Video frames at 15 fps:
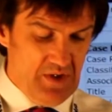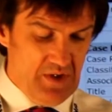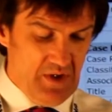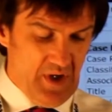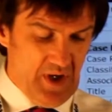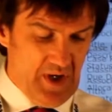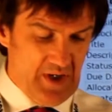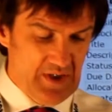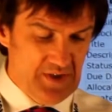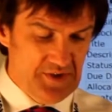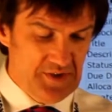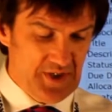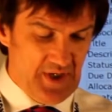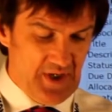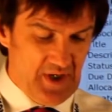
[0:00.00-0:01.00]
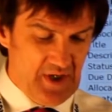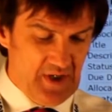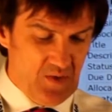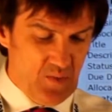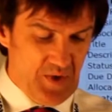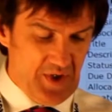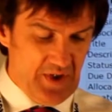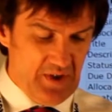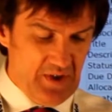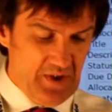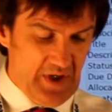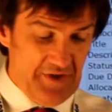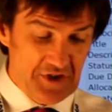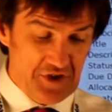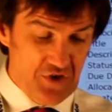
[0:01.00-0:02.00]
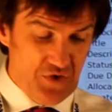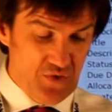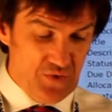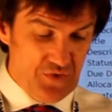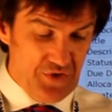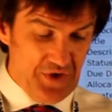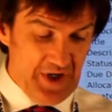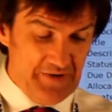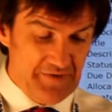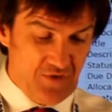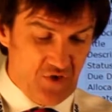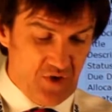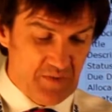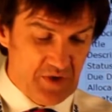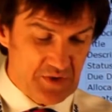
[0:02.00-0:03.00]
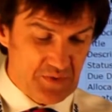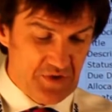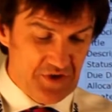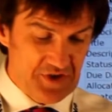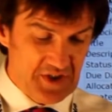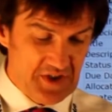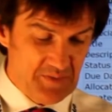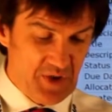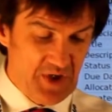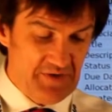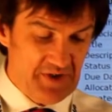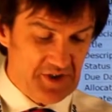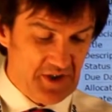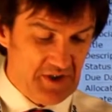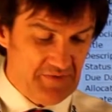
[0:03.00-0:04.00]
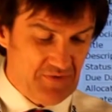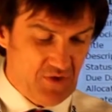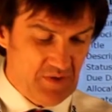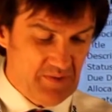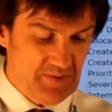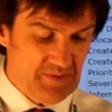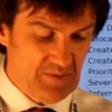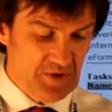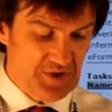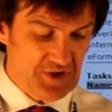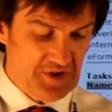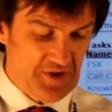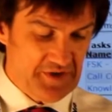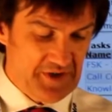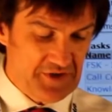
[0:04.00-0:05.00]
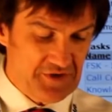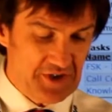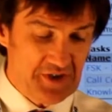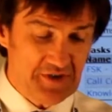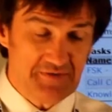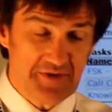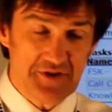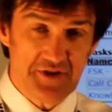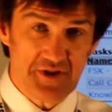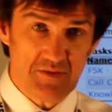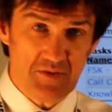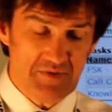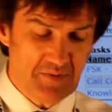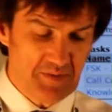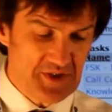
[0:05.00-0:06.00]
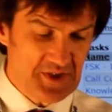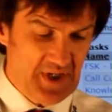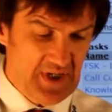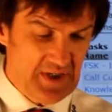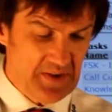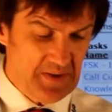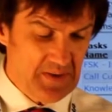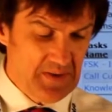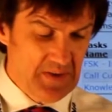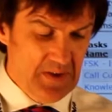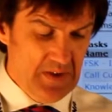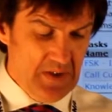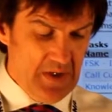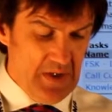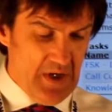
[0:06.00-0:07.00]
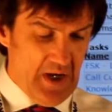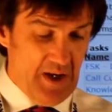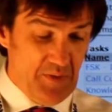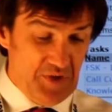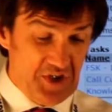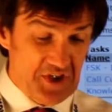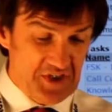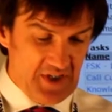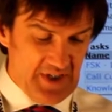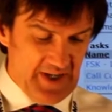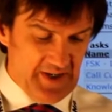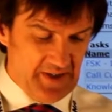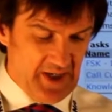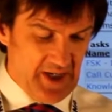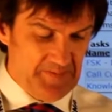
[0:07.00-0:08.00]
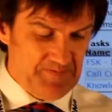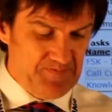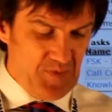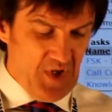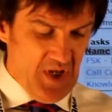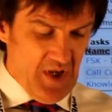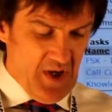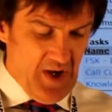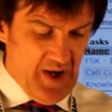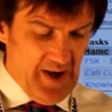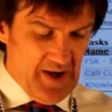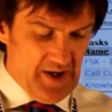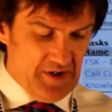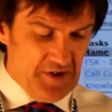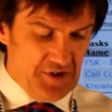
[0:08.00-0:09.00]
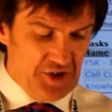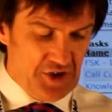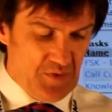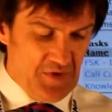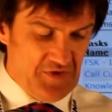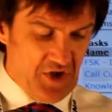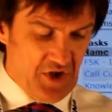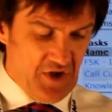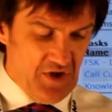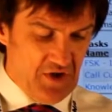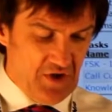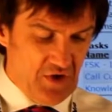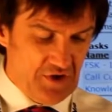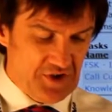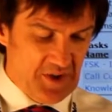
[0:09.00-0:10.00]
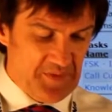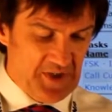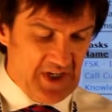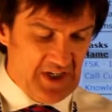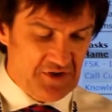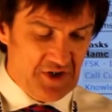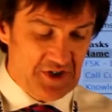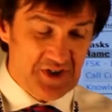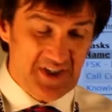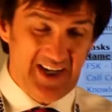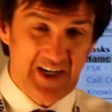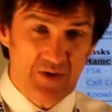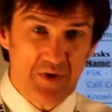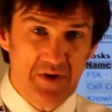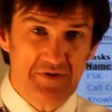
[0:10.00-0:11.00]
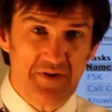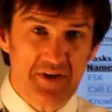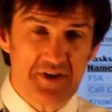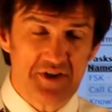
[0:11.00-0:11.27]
And there's no new eForm because we're using the previous eForm, which is another interesting feature that we've maintained, but you can still edit that. So we've now got something interesting here. We've